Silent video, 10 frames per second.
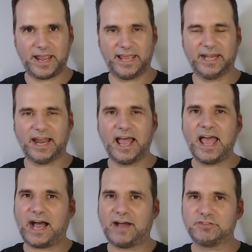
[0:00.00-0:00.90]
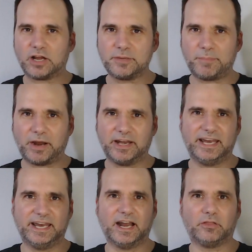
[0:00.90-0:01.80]
And I've talked about it
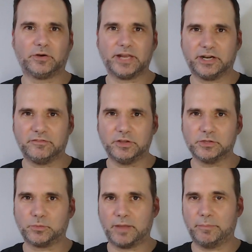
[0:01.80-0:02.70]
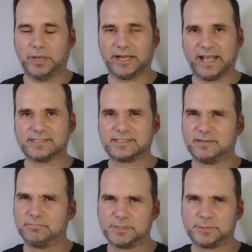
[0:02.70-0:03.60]
in other interviews when I've been a guest.
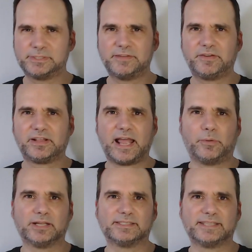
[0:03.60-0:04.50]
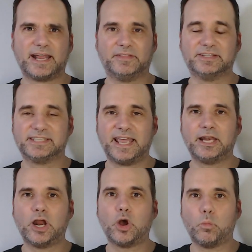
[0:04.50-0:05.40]
Specifically, I want to say on the
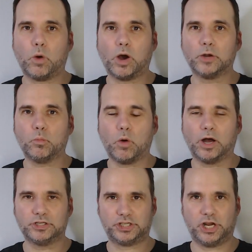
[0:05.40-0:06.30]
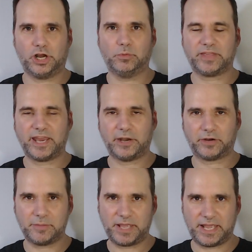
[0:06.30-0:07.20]
10-1-1 show with
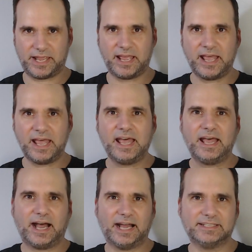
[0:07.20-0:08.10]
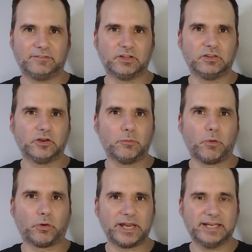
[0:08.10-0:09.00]
Gary B. I delved a little
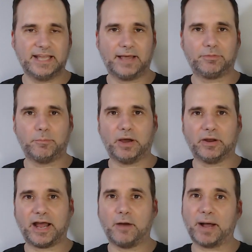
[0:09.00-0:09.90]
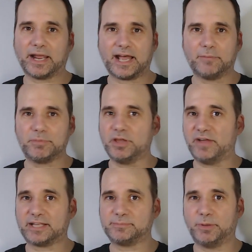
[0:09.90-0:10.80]
more in depth about how my copy of
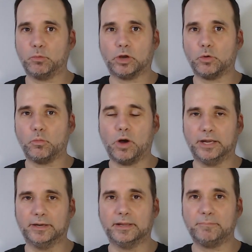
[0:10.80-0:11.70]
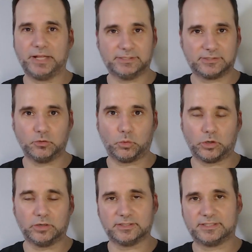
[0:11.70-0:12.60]
X-Men 101 means the
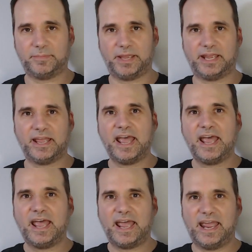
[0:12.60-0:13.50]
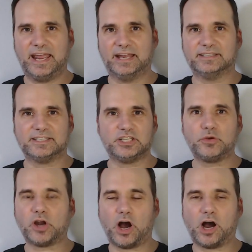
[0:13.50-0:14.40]
world to me. And you
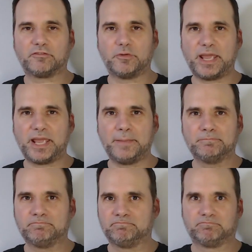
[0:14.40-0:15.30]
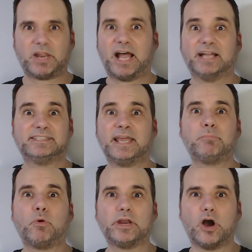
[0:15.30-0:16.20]
could offer me a
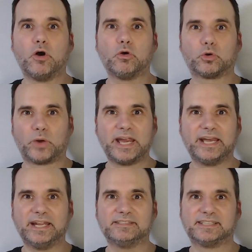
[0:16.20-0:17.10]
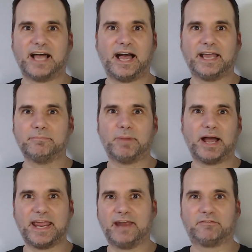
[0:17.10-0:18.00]
10.0 graded sign
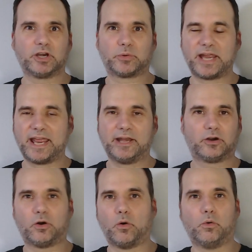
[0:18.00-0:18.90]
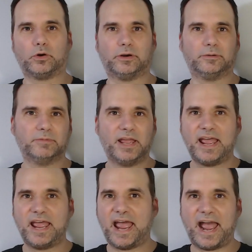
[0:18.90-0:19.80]
by every creator or
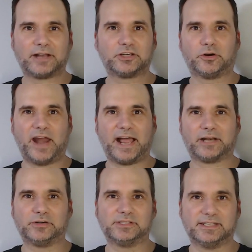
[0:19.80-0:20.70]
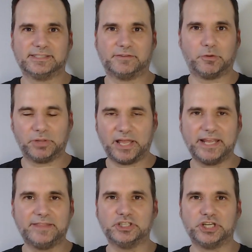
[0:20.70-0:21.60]
actor or actress that's ever
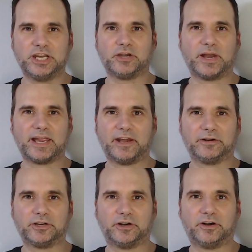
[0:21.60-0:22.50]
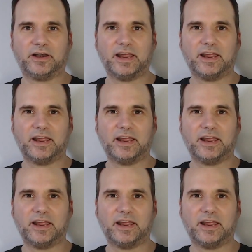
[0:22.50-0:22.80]
played the Jean Grey character.